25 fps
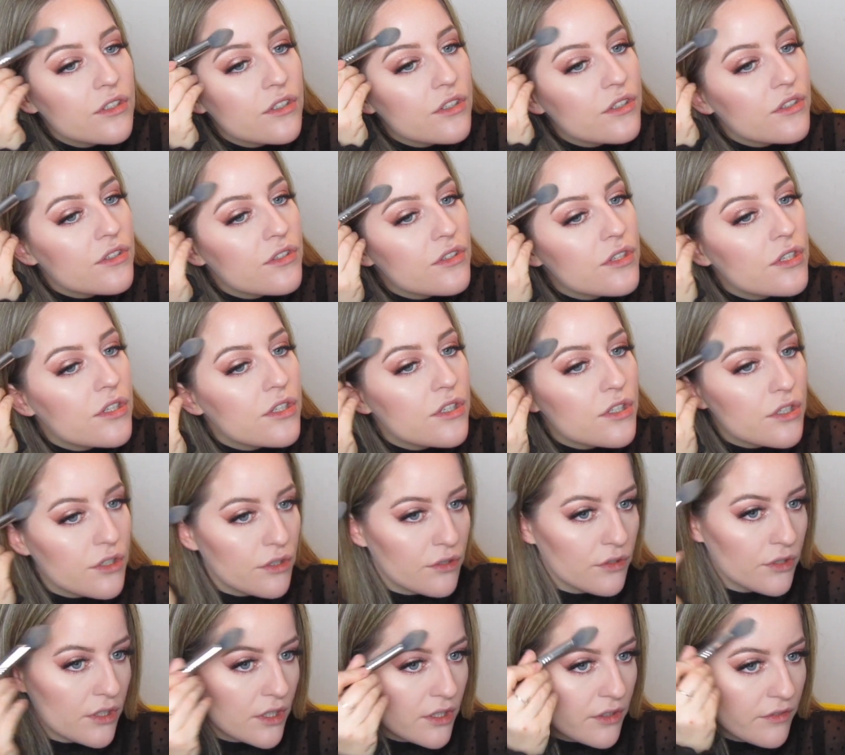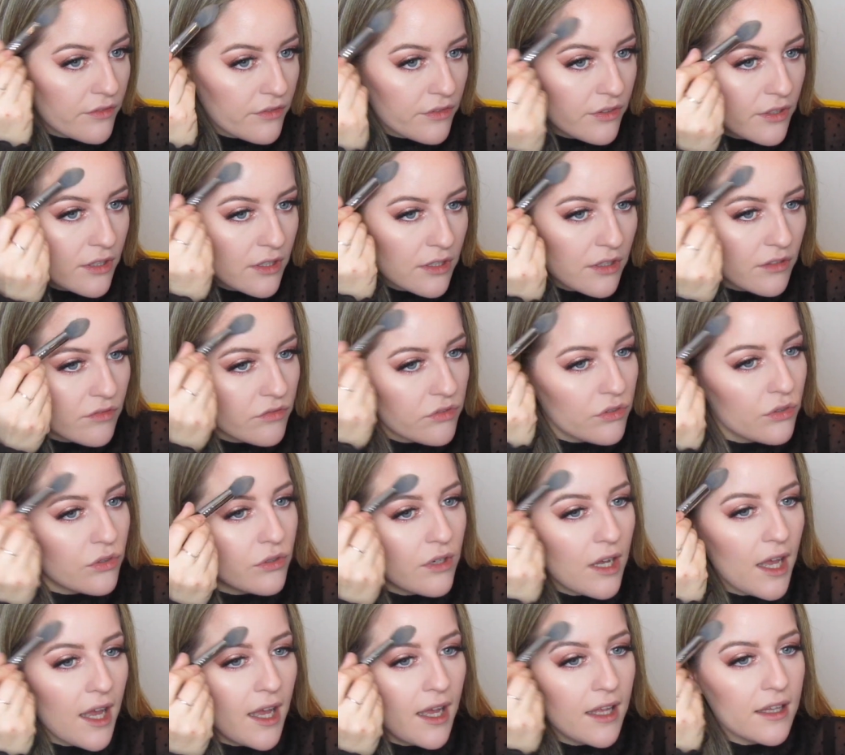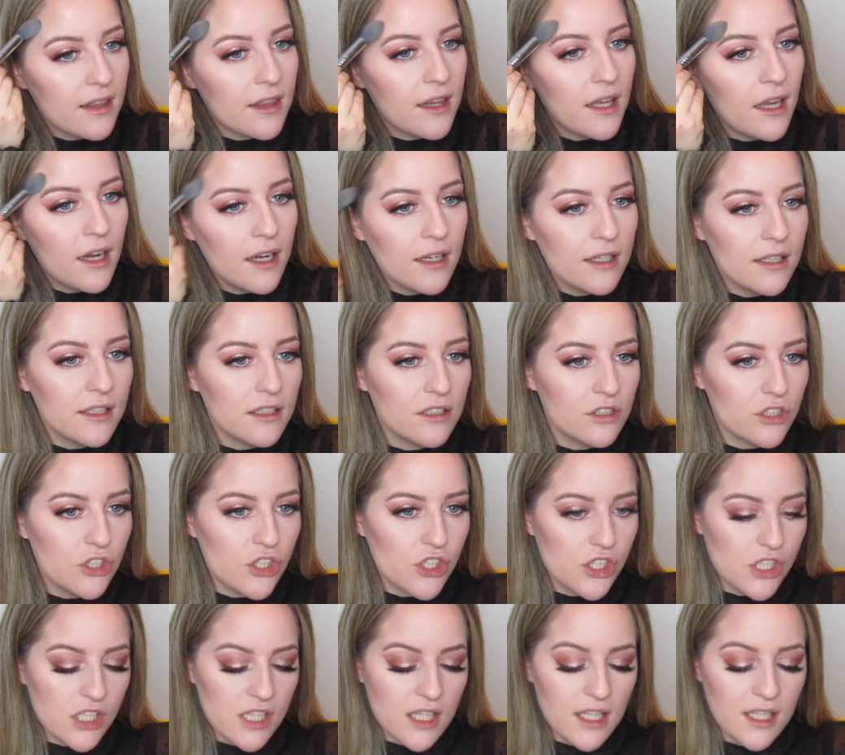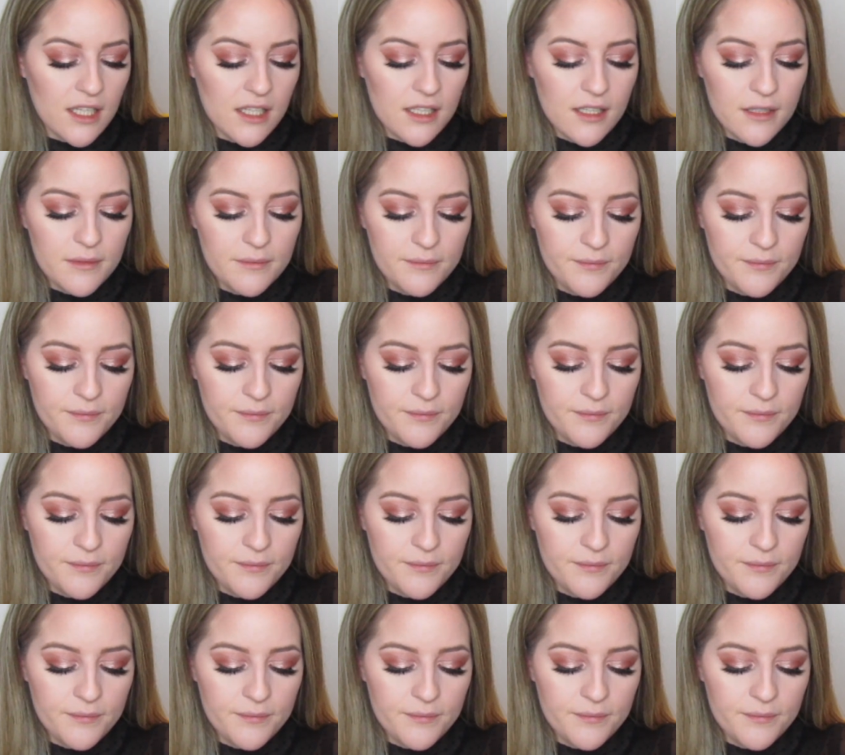just to give forehead there a little sheen.